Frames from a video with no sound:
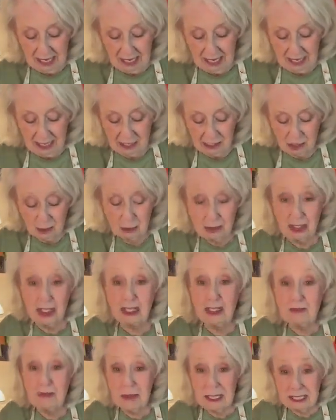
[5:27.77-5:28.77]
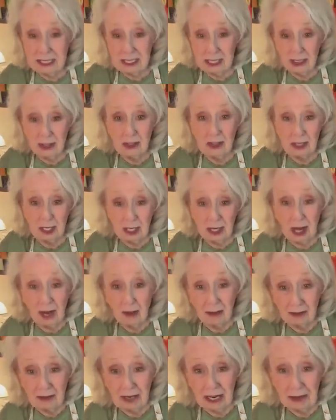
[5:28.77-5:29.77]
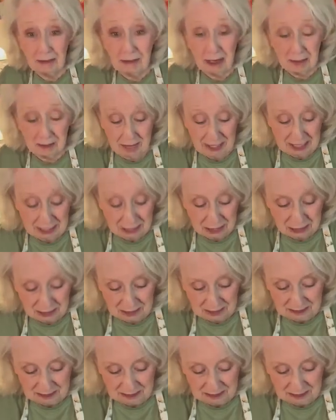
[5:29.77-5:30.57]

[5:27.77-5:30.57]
And so she's busy cooking all the time, I imagine.